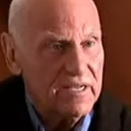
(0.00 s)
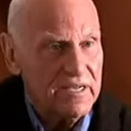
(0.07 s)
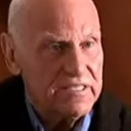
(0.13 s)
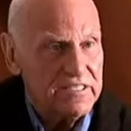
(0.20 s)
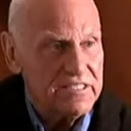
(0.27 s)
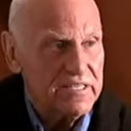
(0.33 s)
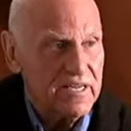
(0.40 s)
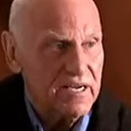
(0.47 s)

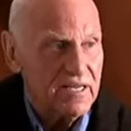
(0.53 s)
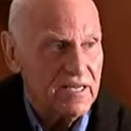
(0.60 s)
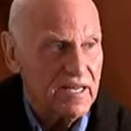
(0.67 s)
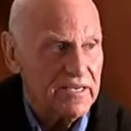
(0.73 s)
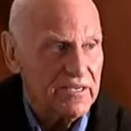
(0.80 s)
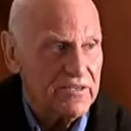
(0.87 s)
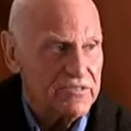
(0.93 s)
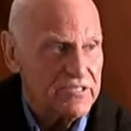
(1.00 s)
it's not
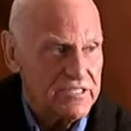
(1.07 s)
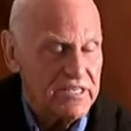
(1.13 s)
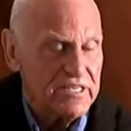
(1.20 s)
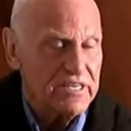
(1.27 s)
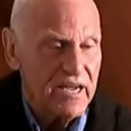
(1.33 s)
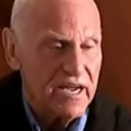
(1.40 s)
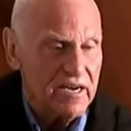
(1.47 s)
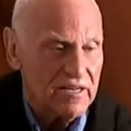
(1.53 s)
like you sit
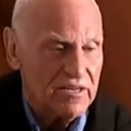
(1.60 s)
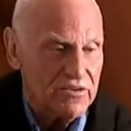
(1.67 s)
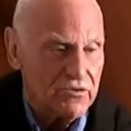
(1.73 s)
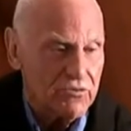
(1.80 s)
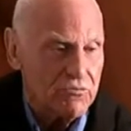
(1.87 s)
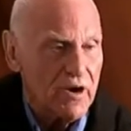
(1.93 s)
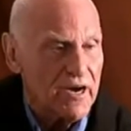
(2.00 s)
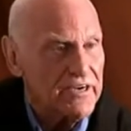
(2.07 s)
down and
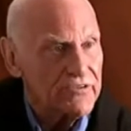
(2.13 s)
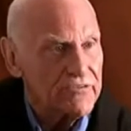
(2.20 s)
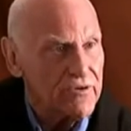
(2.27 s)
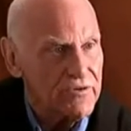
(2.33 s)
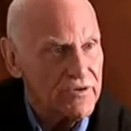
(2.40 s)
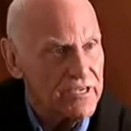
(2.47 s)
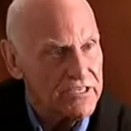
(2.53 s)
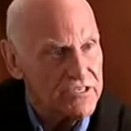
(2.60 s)
you write your
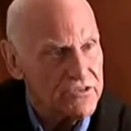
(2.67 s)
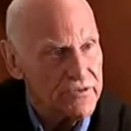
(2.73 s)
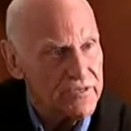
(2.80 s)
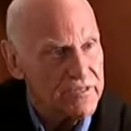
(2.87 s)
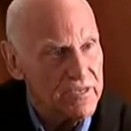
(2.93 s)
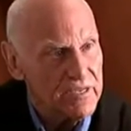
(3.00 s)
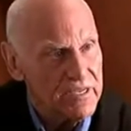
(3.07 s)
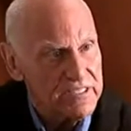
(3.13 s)
own history.
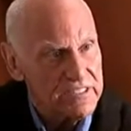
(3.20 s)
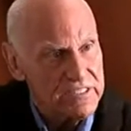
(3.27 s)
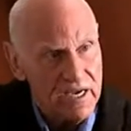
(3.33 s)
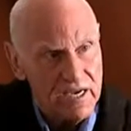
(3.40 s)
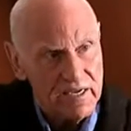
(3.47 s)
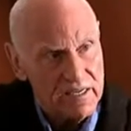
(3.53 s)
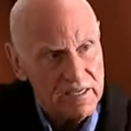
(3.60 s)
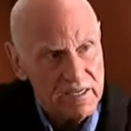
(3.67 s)
It's
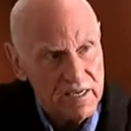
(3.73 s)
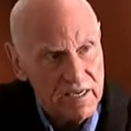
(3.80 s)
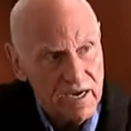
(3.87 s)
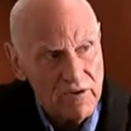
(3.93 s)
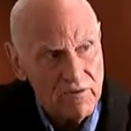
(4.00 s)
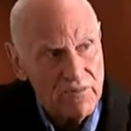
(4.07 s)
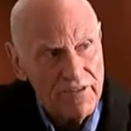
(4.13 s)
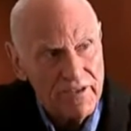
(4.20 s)
not,
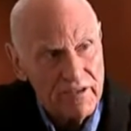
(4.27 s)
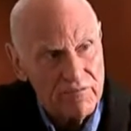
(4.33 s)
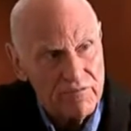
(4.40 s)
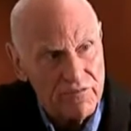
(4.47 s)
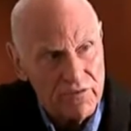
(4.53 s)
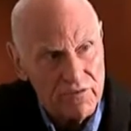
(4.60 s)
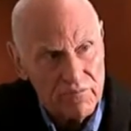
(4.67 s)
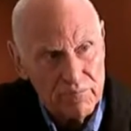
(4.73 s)
I don't think
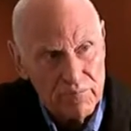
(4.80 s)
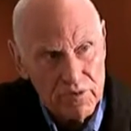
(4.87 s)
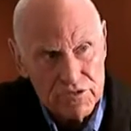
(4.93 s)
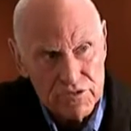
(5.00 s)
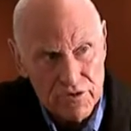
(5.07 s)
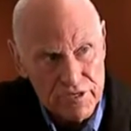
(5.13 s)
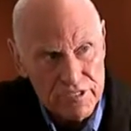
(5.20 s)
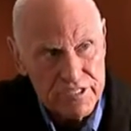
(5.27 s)
for
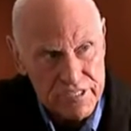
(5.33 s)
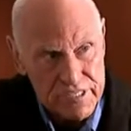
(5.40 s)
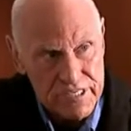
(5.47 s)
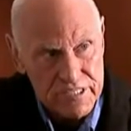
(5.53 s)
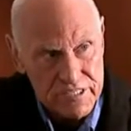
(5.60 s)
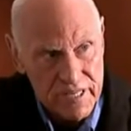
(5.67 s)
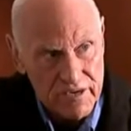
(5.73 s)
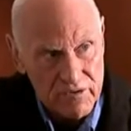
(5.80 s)
most artists it
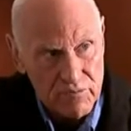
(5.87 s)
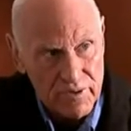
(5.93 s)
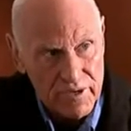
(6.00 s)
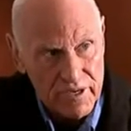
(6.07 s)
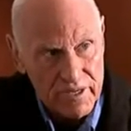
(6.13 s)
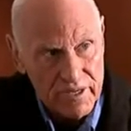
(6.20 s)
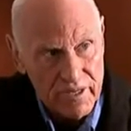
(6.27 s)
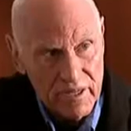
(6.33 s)
is that
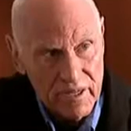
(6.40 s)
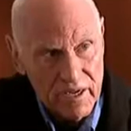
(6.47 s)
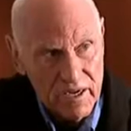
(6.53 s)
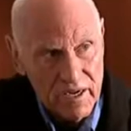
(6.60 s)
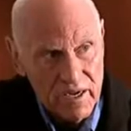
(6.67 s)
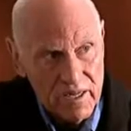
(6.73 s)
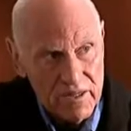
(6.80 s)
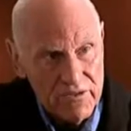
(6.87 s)
way.
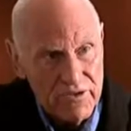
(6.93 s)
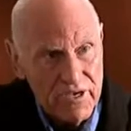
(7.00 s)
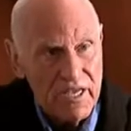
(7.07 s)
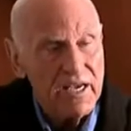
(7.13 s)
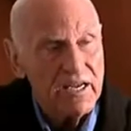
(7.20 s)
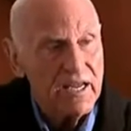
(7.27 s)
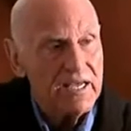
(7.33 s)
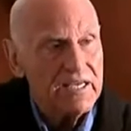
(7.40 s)
You
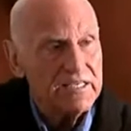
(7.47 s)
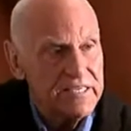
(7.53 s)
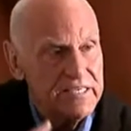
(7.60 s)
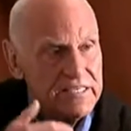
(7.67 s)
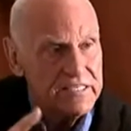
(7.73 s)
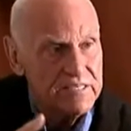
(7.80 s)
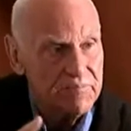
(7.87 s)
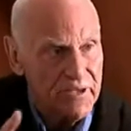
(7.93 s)
can't
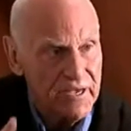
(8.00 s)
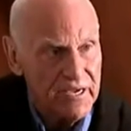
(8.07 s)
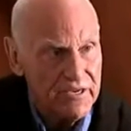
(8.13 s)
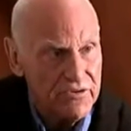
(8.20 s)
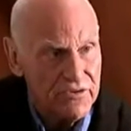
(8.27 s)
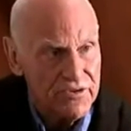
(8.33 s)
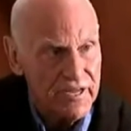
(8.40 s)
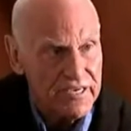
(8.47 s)

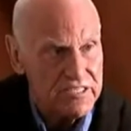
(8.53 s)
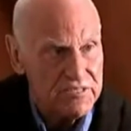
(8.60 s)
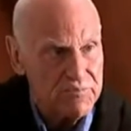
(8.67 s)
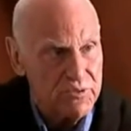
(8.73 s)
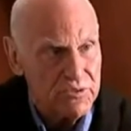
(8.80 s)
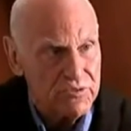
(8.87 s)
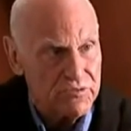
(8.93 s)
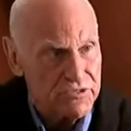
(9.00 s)
anticipate your next
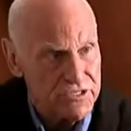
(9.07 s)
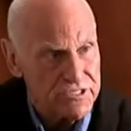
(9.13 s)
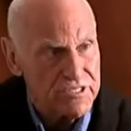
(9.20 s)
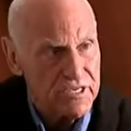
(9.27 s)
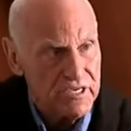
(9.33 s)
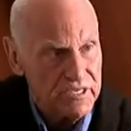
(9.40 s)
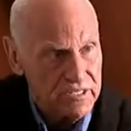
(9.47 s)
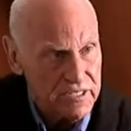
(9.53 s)
move. You just
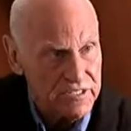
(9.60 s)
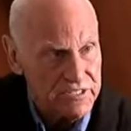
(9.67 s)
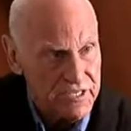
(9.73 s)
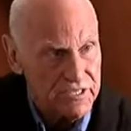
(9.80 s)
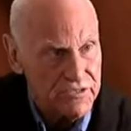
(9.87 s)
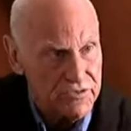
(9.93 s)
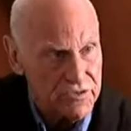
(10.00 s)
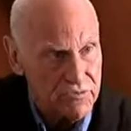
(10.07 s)

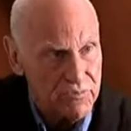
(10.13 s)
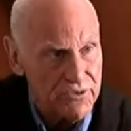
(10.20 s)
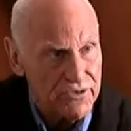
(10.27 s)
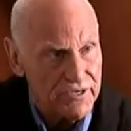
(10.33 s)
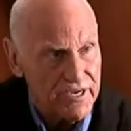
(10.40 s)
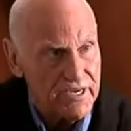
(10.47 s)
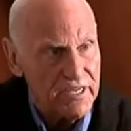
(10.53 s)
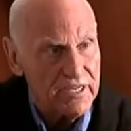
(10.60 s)
continue to
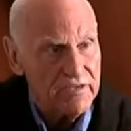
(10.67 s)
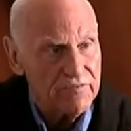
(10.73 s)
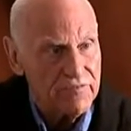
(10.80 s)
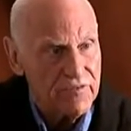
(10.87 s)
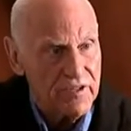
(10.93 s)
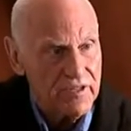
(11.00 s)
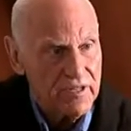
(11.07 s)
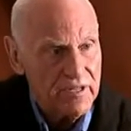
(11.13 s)
work. And if